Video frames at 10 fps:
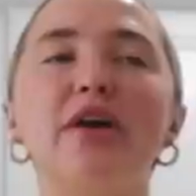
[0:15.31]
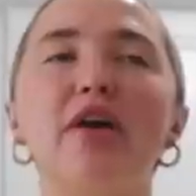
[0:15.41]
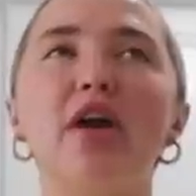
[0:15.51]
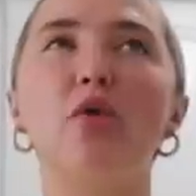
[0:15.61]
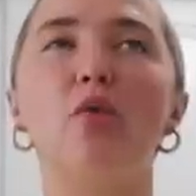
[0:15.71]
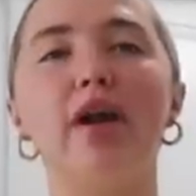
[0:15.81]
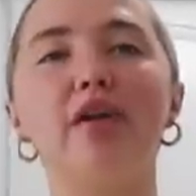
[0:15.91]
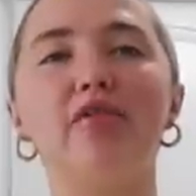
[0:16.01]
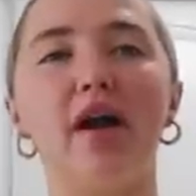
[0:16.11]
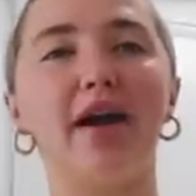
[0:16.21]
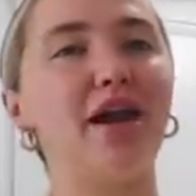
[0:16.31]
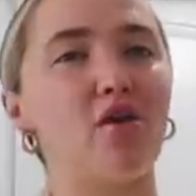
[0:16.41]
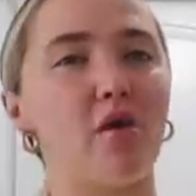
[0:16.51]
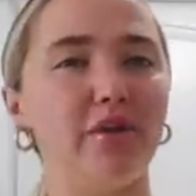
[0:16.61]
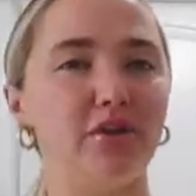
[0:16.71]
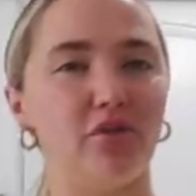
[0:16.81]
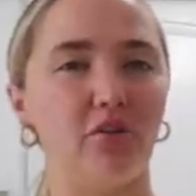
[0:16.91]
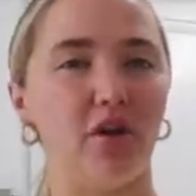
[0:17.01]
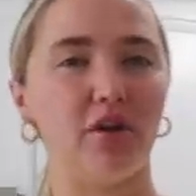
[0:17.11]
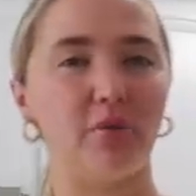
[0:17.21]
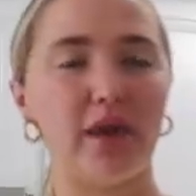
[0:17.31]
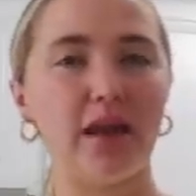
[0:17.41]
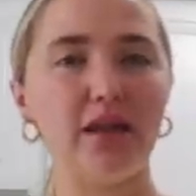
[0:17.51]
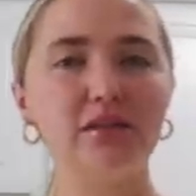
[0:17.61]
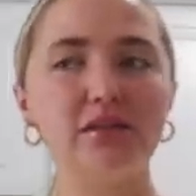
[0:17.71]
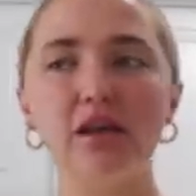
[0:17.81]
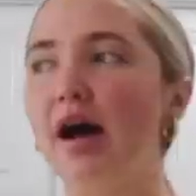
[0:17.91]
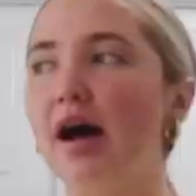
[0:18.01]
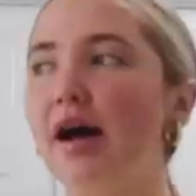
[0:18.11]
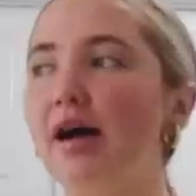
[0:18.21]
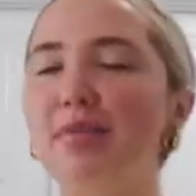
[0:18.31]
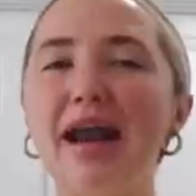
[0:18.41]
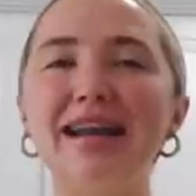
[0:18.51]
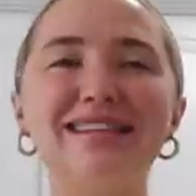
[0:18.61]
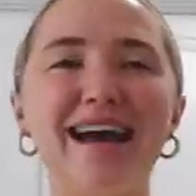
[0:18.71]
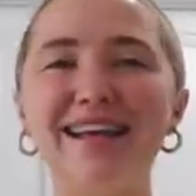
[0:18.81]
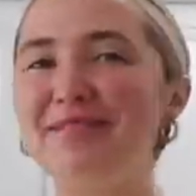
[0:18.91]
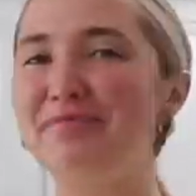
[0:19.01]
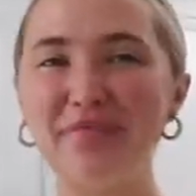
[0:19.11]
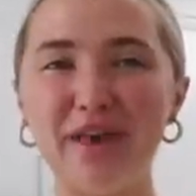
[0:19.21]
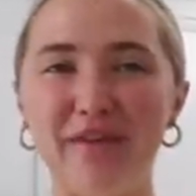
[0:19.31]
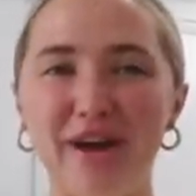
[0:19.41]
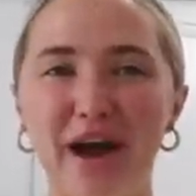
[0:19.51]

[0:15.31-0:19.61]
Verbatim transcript: I thought, why not vlog it? I normally don't vlog on weekends. Um, but I decided, here we